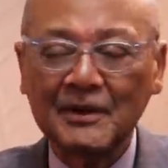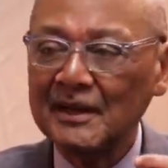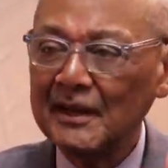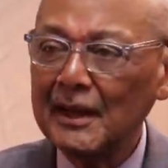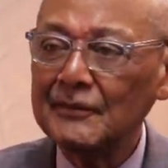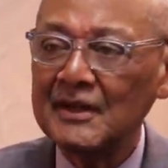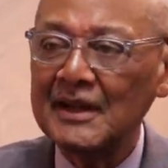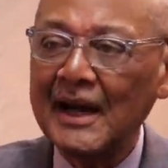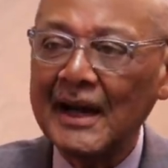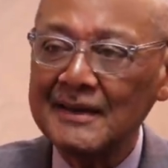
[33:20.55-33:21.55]
But again,
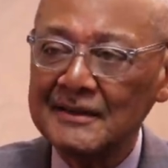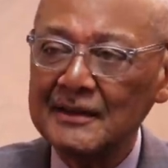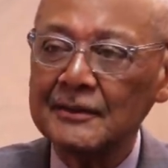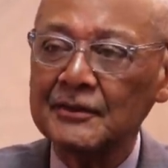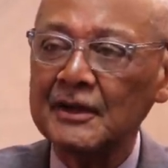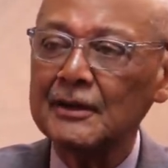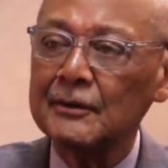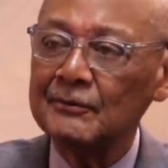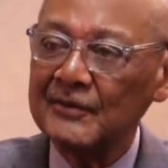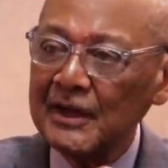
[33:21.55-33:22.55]
the idea, the
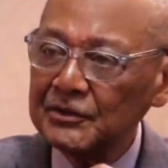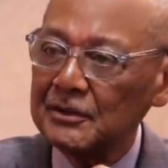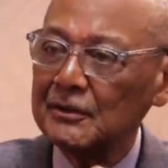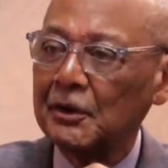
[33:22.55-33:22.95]
innovation,